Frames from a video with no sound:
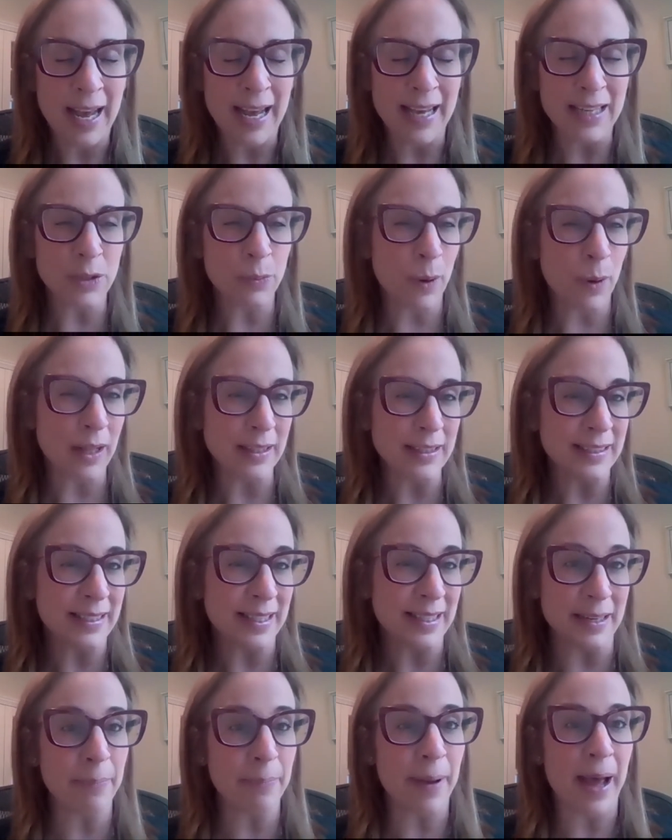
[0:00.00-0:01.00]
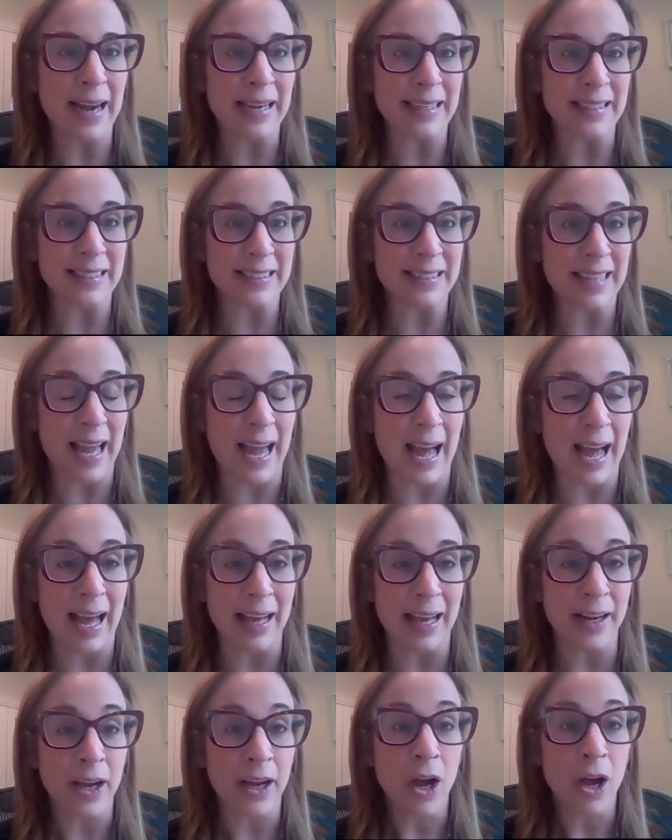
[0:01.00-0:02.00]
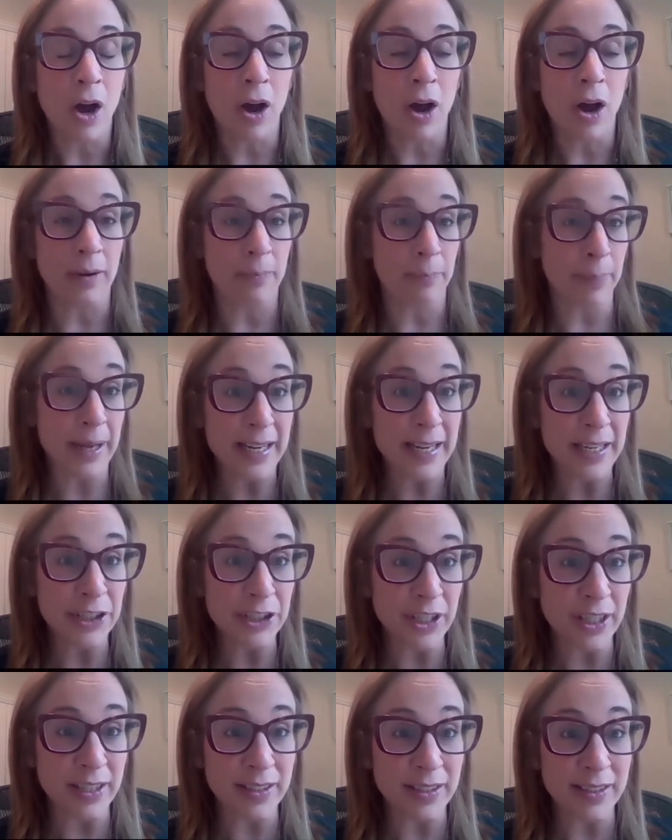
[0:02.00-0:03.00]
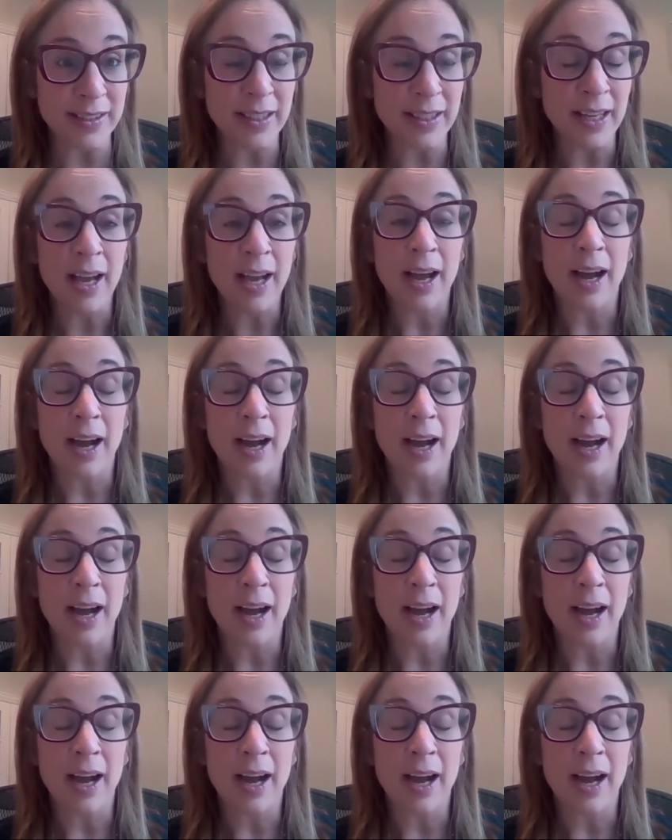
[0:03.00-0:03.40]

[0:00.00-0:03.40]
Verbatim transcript: as well as the impact it's had on patients,